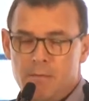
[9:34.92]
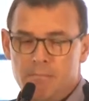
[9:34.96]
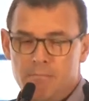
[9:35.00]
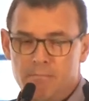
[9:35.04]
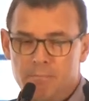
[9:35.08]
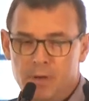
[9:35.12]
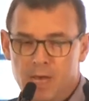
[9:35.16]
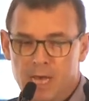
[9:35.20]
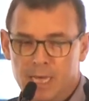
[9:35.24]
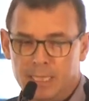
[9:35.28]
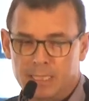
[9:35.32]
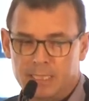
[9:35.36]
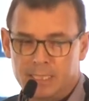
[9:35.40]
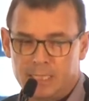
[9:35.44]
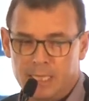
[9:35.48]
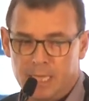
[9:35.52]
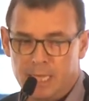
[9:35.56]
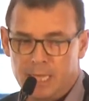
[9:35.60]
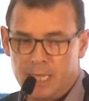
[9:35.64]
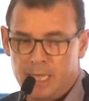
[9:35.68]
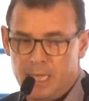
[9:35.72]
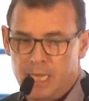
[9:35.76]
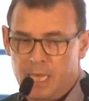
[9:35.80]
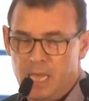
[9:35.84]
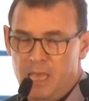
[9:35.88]
But
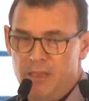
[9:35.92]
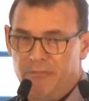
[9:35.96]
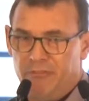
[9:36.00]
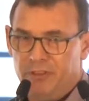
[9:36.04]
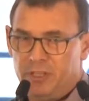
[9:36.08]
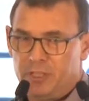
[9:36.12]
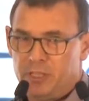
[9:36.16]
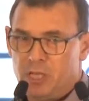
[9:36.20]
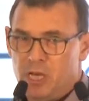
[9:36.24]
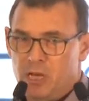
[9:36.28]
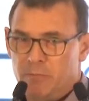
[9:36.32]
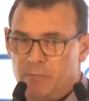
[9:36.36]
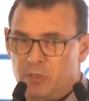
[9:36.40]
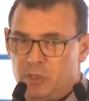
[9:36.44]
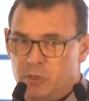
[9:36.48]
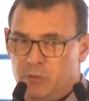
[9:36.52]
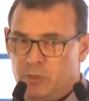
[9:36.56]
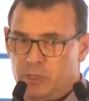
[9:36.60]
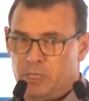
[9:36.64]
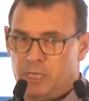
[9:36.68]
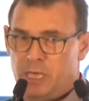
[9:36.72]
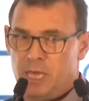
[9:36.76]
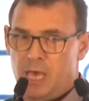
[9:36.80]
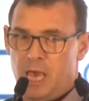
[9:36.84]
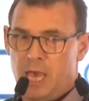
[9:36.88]
if it comes to
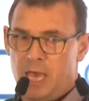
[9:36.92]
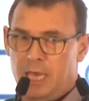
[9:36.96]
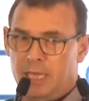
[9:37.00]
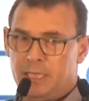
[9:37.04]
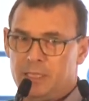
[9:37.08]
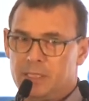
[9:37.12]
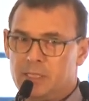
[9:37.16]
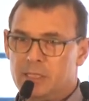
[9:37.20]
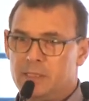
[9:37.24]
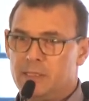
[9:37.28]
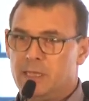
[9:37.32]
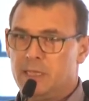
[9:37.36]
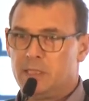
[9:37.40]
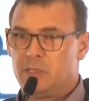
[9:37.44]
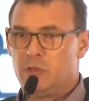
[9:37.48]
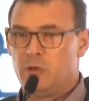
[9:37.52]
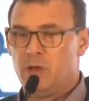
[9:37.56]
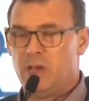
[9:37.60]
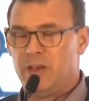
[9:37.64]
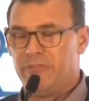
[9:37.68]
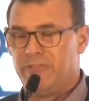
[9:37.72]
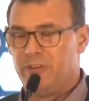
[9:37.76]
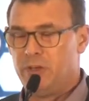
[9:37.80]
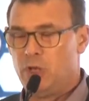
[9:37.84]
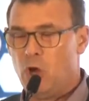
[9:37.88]
the case that you
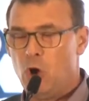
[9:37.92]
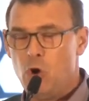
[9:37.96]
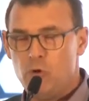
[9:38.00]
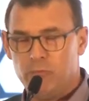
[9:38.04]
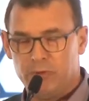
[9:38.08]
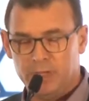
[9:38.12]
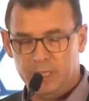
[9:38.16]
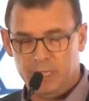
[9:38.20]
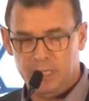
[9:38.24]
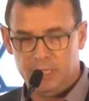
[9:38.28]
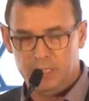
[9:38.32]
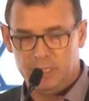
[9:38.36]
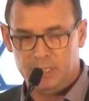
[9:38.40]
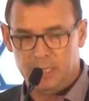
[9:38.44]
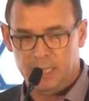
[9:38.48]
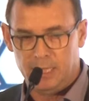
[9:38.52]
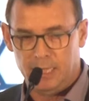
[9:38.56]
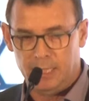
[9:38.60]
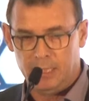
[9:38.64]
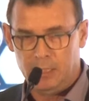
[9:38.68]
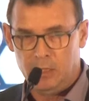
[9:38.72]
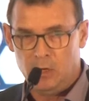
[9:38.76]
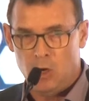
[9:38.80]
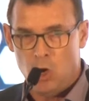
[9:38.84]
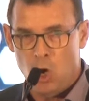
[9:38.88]
have an
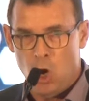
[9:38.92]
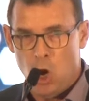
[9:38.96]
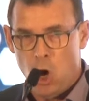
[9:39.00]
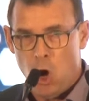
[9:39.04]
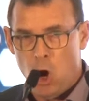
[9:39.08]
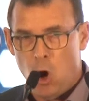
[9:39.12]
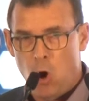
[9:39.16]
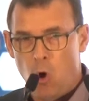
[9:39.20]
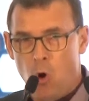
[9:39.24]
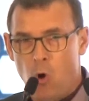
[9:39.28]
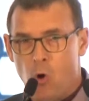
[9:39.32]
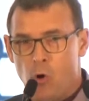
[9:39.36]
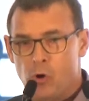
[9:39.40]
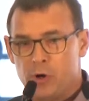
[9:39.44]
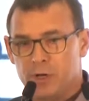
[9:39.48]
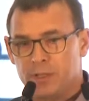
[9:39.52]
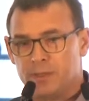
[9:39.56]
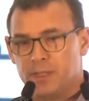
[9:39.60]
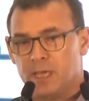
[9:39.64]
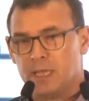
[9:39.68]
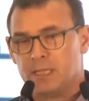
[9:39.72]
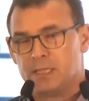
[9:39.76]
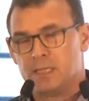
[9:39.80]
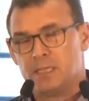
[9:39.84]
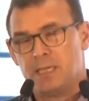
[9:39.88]
overheating or
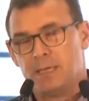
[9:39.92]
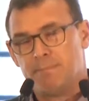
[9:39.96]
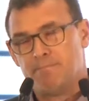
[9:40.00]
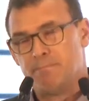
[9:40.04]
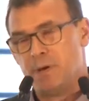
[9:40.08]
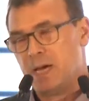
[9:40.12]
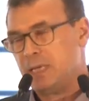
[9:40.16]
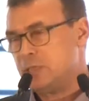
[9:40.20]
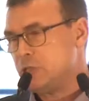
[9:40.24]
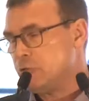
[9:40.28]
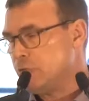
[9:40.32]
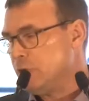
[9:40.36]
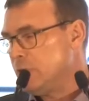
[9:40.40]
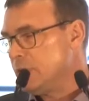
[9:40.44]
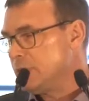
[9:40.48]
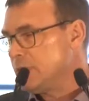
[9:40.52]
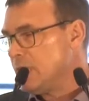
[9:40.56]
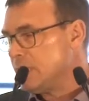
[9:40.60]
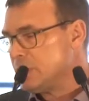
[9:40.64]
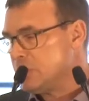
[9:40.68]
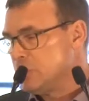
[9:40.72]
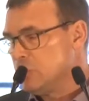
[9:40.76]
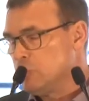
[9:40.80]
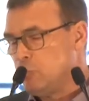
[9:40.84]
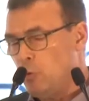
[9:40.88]
that the battery
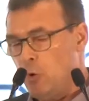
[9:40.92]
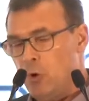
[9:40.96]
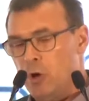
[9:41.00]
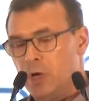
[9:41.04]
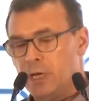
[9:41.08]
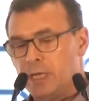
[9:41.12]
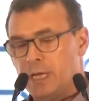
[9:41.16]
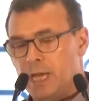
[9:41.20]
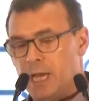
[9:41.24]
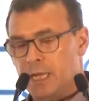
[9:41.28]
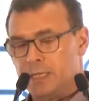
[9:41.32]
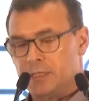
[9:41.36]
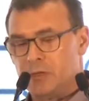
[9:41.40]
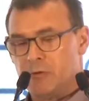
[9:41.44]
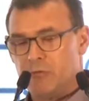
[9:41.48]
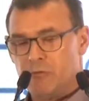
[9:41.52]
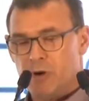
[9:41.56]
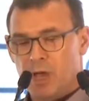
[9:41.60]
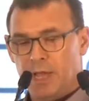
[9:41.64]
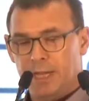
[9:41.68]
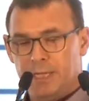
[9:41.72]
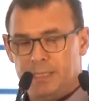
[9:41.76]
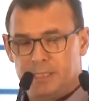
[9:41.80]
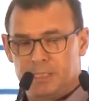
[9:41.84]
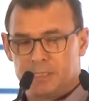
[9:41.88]
doesn't work at the
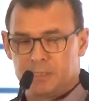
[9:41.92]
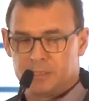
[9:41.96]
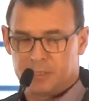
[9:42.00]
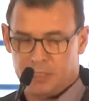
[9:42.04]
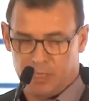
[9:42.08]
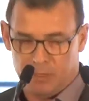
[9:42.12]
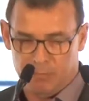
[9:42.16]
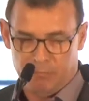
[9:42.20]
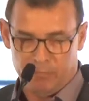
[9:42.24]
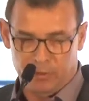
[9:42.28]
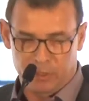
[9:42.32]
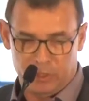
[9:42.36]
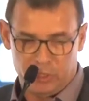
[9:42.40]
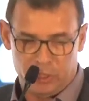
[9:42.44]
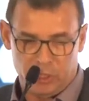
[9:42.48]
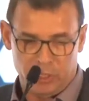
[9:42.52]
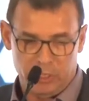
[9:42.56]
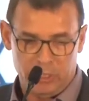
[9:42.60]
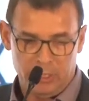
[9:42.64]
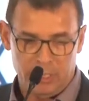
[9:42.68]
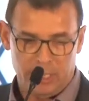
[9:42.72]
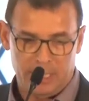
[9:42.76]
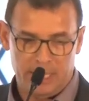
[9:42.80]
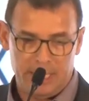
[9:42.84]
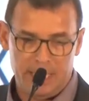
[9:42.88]
right
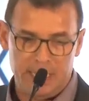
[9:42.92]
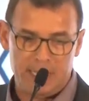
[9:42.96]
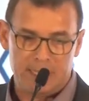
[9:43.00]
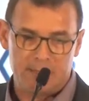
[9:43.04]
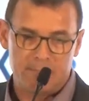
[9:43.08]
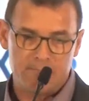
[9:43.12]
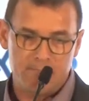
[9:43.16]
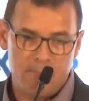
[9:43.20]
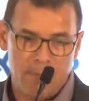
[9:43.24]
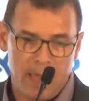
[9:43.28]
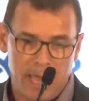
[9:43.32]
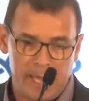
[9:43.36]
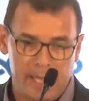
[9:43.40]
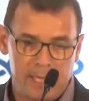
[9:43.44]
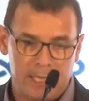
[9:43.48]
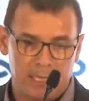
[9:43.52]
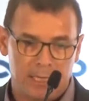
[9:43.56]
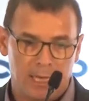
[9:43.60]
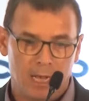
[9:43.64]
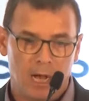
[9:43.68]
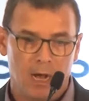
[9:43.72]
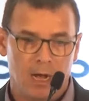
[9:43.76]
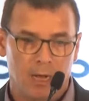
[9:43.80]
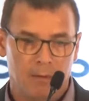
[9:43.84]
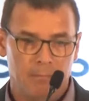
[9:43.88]
temperature, it may
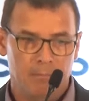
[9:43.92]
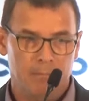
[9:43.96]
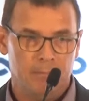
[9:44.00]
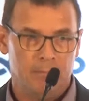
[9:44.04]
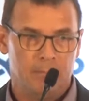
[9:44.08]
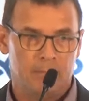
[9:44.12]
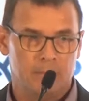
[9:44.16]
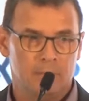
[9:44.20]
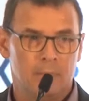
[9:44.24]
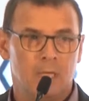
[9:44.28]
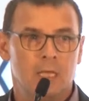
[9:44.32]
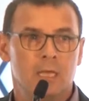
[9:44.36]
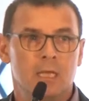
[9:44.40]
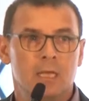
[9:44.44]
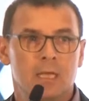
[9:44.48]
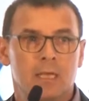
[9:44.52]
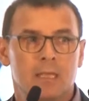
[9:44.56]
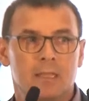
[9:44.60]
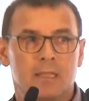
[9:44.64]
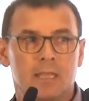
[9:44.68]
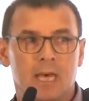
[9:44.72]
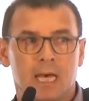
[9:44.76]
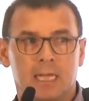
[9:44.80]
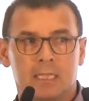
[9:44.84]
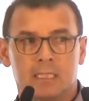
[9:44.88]
come
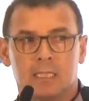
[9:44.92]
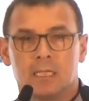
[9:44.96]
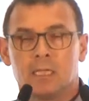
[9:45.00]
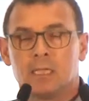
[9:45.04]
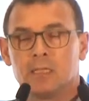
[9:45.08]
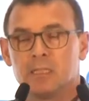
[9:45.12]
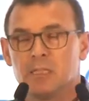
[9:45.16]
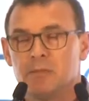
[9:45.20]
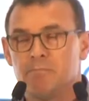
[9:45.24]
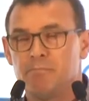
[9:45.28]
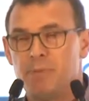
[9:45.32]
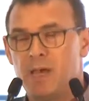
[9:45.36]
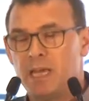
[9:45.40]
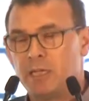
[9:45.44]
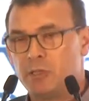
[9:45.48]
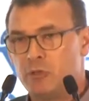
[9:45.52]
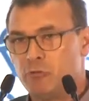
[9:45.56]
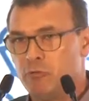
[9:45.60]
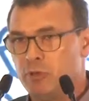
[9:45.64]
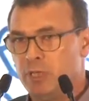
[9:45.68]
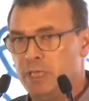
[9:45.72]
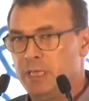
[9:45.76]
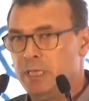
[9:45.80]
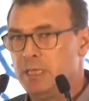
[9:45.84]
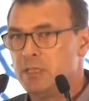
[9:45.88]
that the
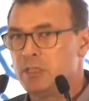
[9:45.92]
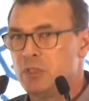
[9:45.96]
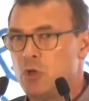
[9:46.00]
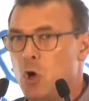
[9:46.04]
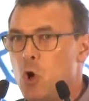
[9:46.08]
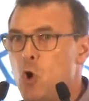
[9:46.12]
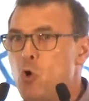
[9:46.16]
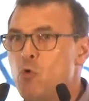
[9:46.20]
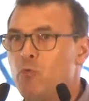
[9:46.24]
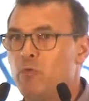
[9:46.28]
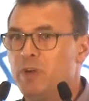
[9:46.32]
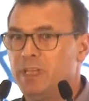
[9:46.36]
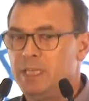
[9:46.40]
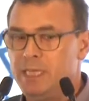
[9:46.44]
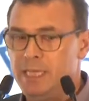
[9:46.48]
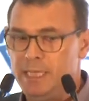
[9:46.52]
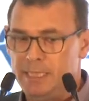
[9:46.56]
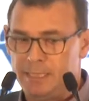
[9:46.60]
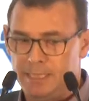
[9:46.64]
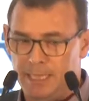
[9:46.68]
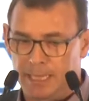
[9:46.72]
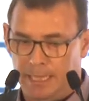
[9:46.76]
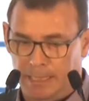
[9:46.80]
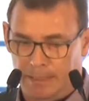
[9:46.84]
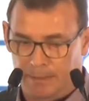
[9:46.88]
battery is
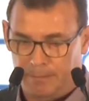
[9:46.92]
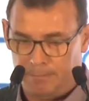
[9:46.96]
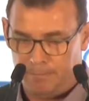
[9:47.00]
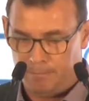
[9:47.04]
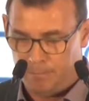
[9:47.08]
overheating.